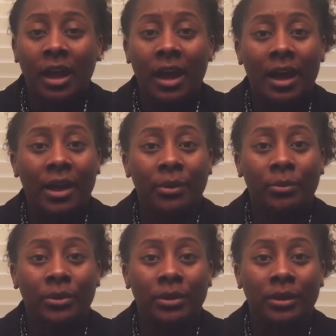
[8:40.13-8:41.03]
I
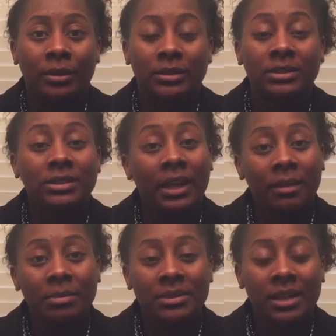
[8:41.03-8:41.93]
would
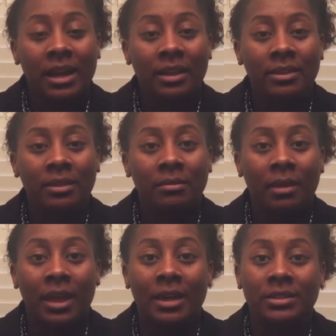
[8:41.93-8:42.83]
stand beside
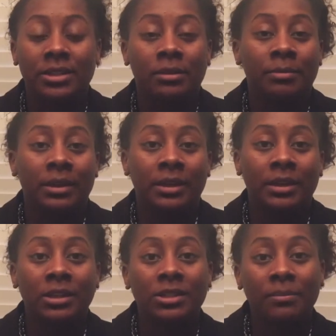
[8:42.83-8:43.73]
them as they're
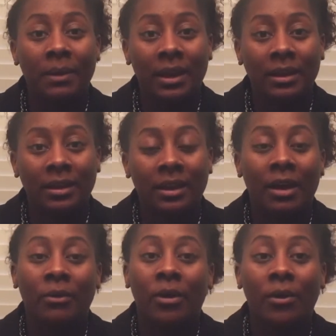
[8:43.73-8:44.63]
being intubated.
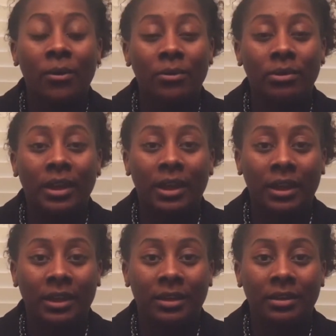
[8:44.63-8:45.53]
I would hold their
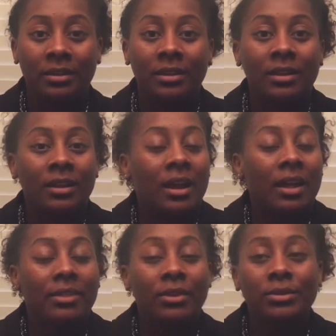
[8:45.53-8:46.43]
hand.
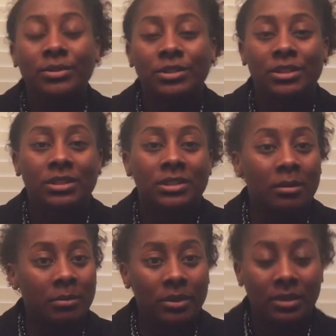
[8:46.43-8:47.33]
Those are just
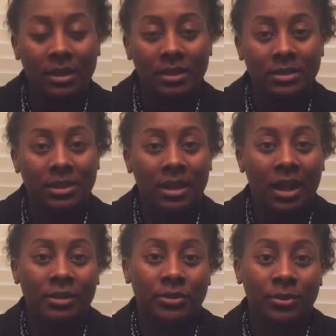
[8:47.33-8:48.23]
some of the things that
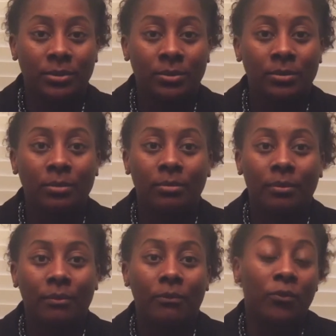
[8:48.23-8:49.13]
I do
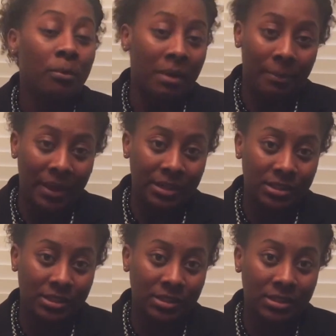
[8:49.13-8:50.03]
for my
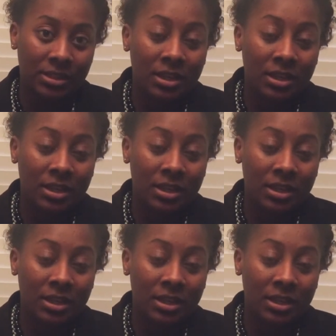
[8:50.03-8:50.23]
patients.